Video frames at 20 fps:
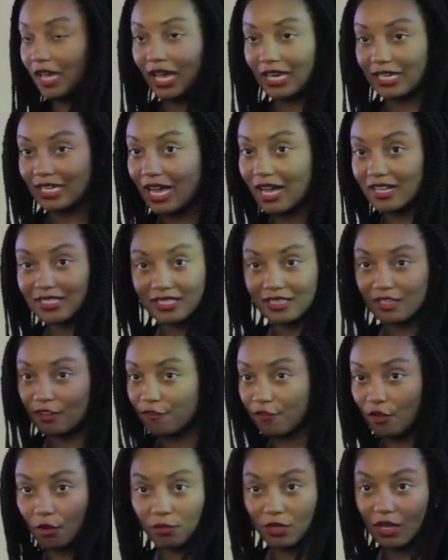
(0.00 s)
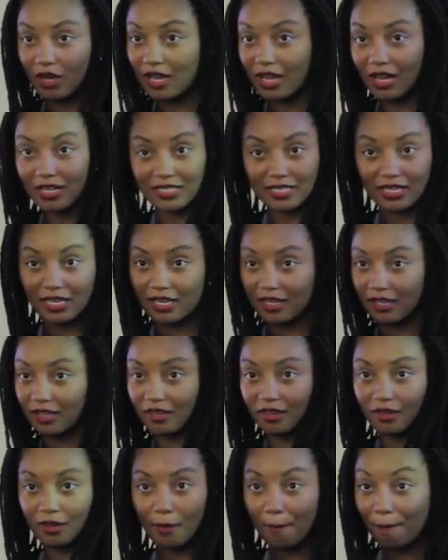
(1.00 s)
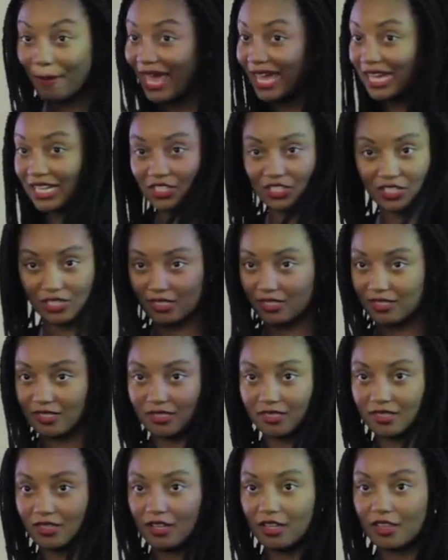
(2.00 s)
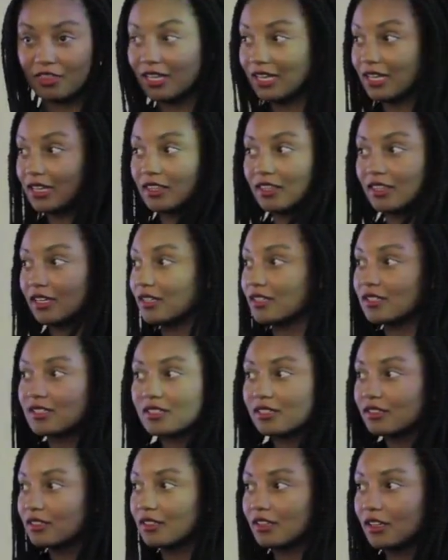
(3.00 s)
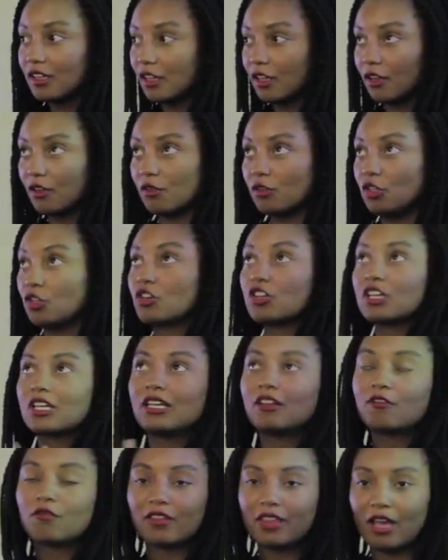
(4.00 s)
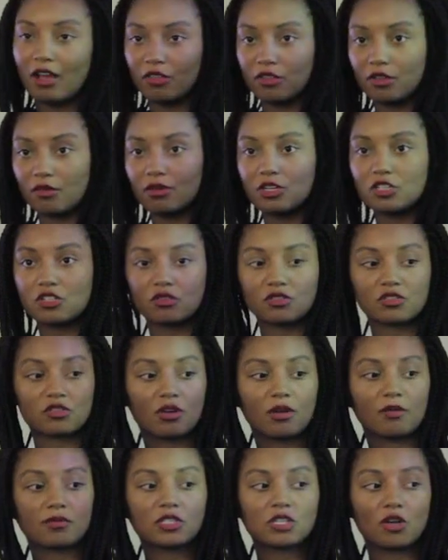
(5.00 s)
And cutting the film, you're cutting pages that you couldn't live without in the original script.